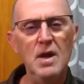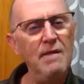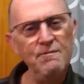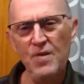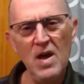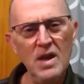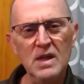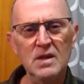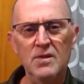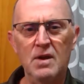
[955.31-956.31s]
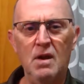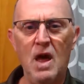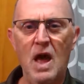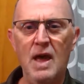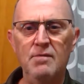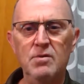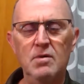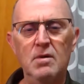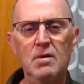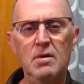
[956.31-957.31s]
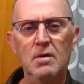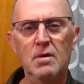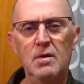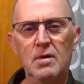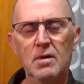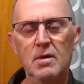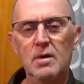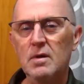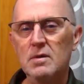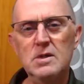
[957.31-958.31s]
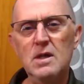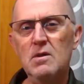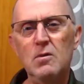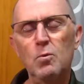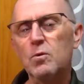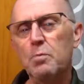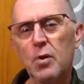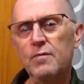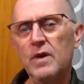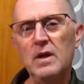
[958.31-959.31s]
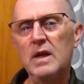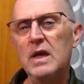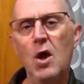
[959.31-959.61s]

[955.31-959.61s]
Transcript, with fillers: and fun into their lives. Jesus was perfectly at